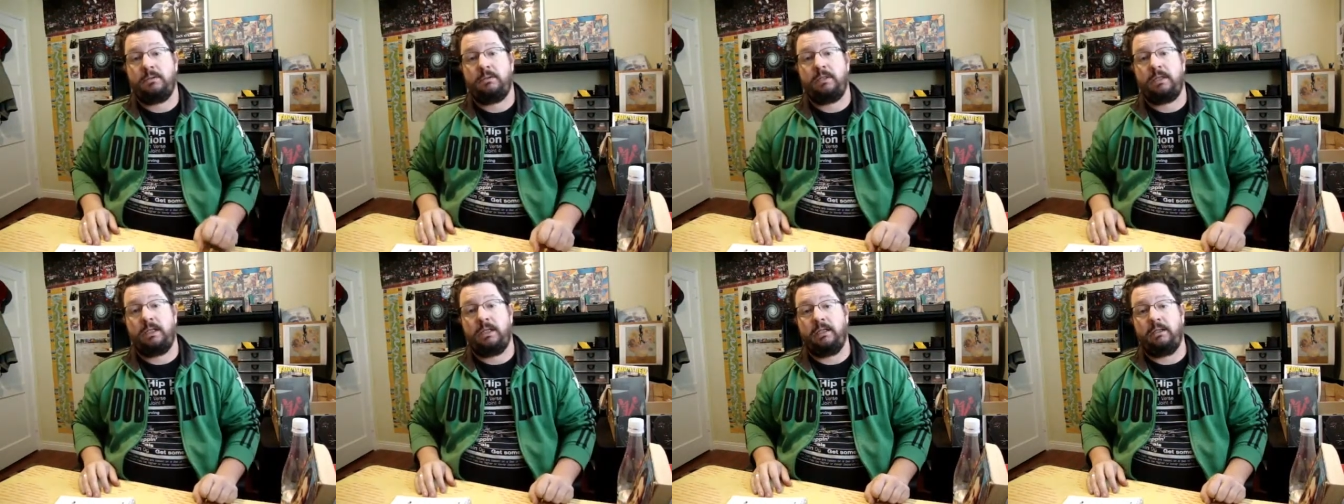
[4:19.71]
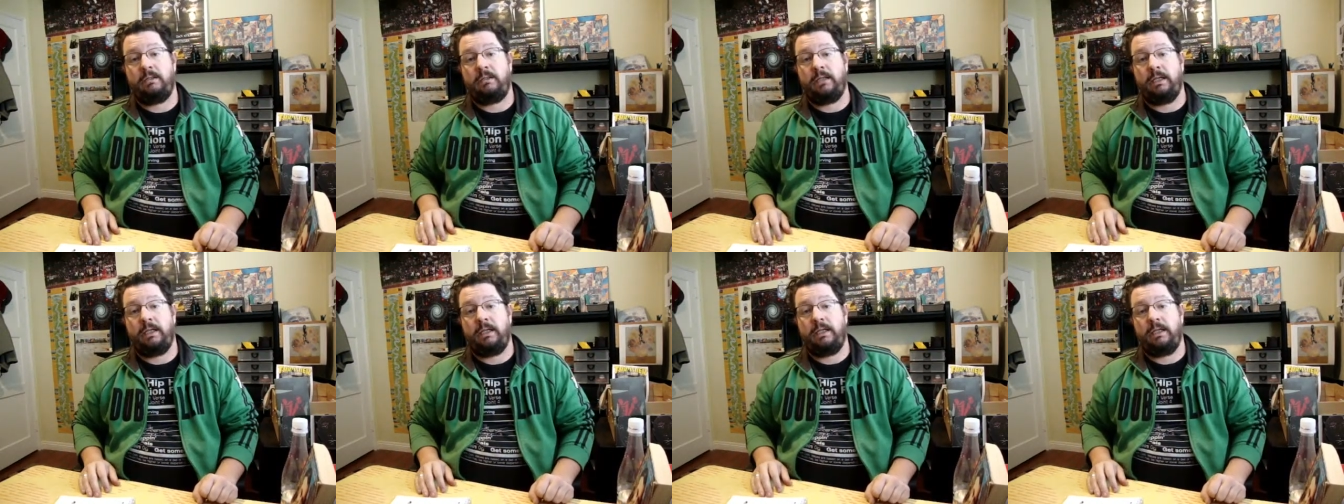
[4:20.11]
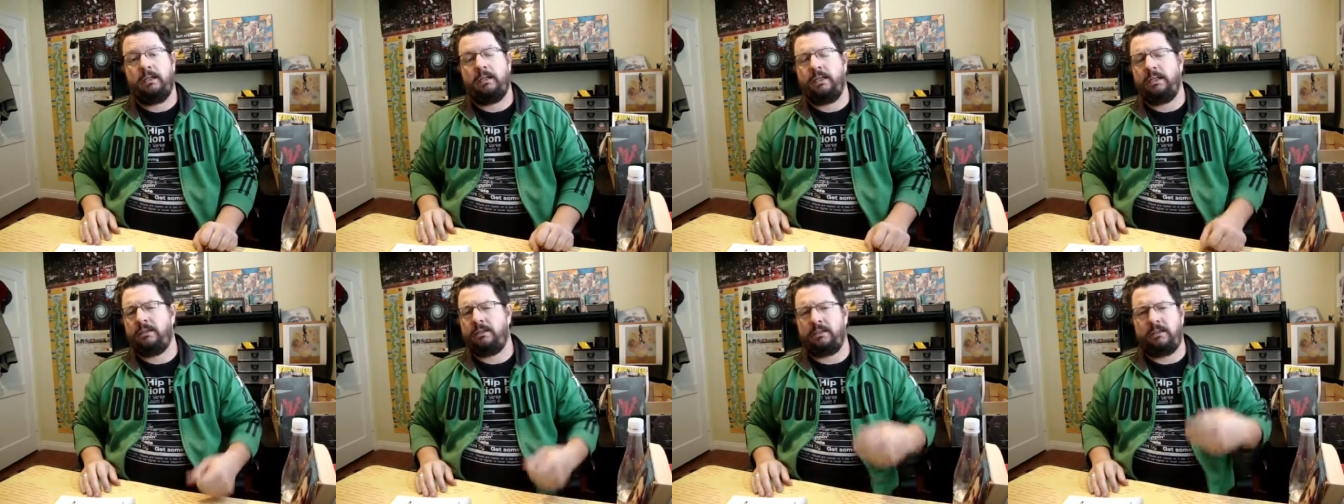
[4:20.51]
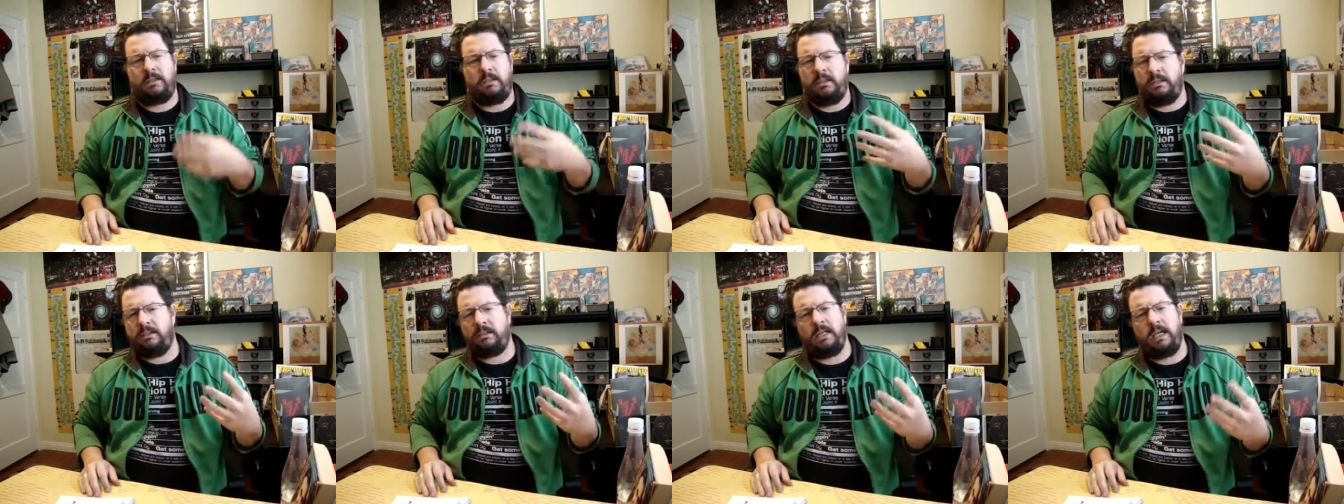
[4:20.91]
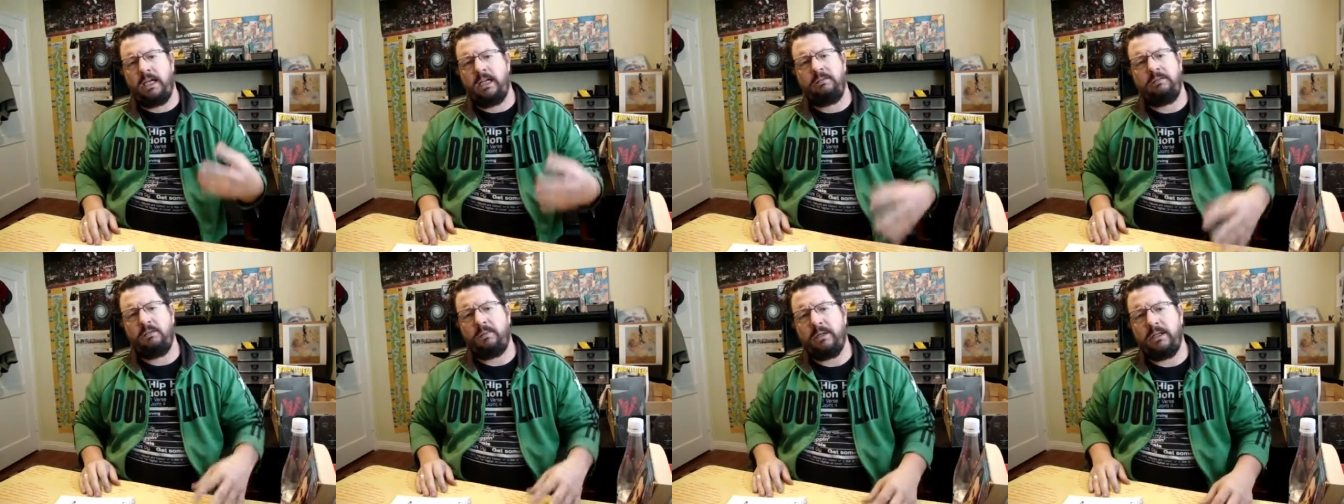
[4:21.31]
Okay, and it's
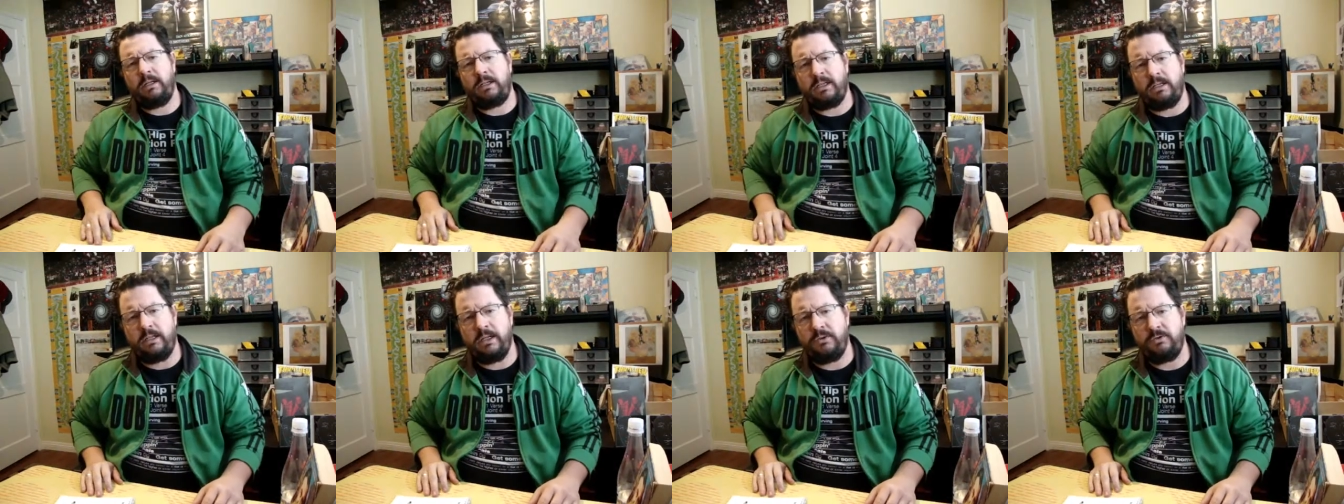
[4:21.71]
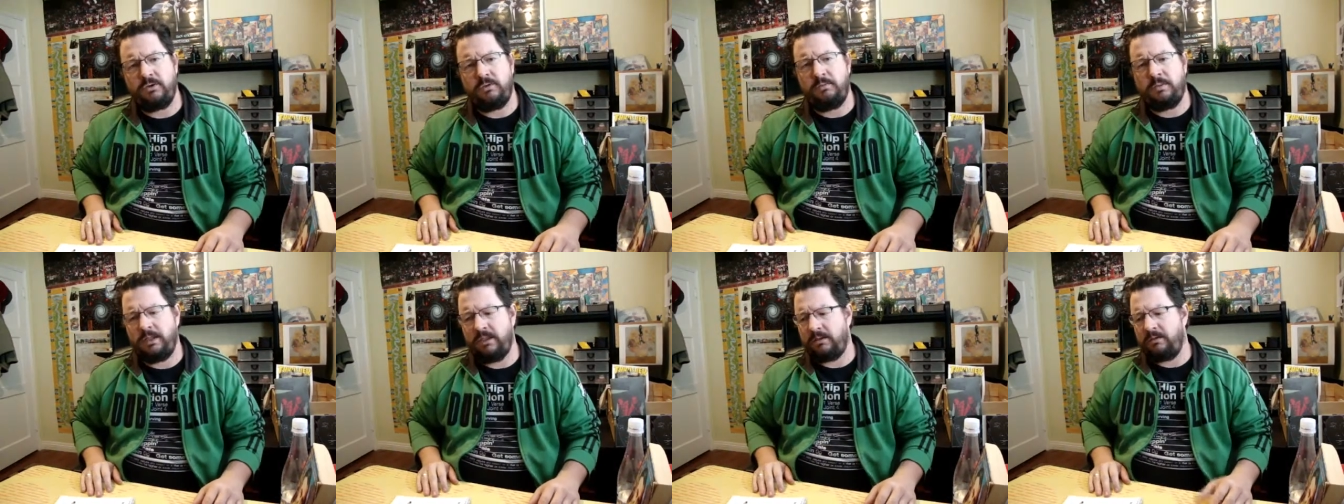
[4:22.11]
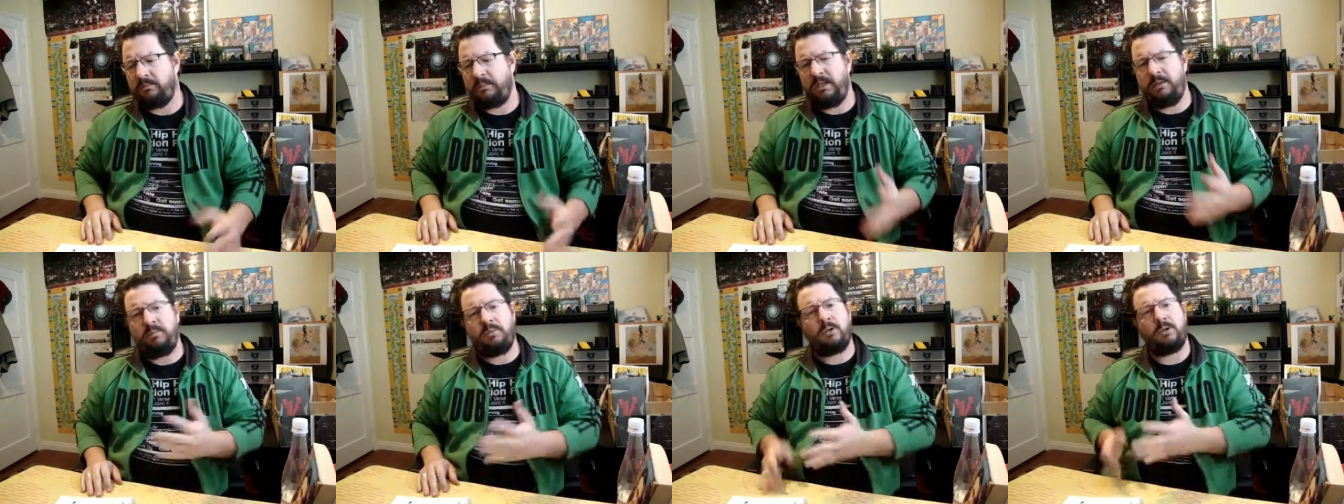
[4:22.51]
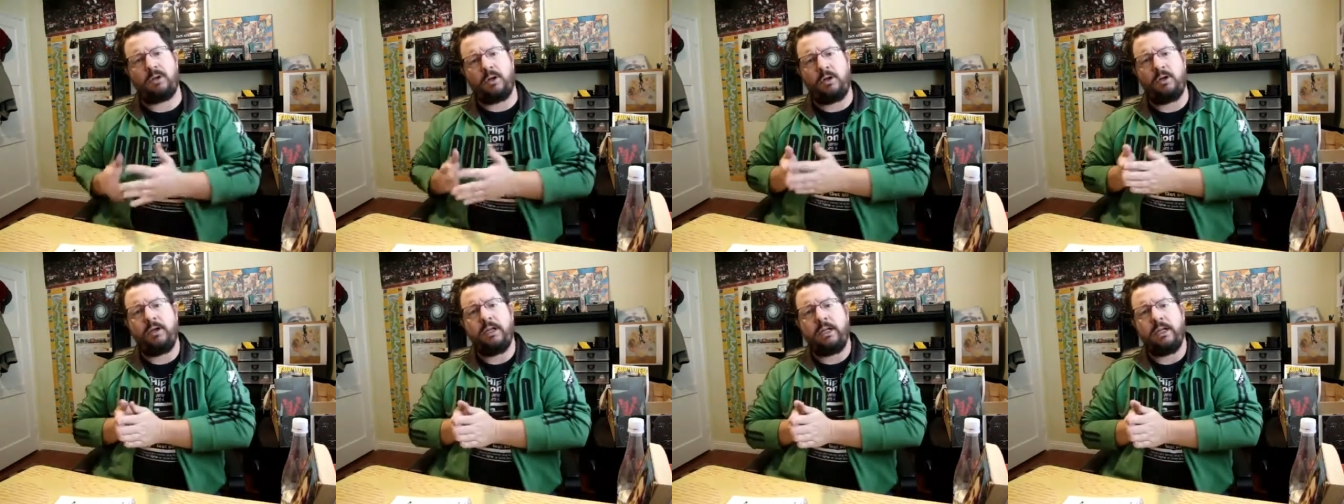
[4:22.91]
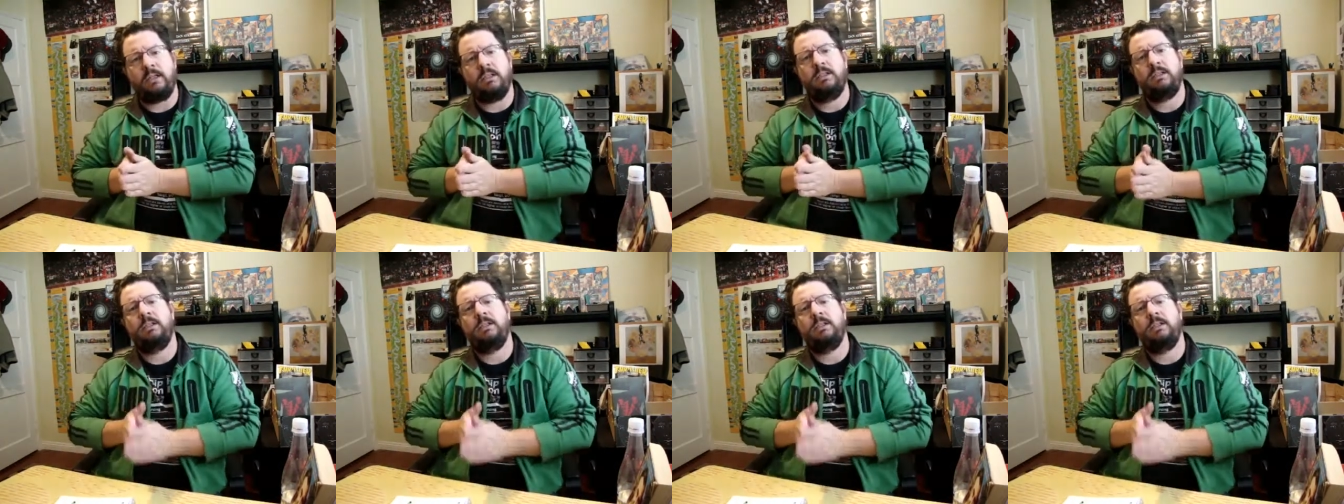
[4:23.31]
kind of a weird conundrum because people are hurting.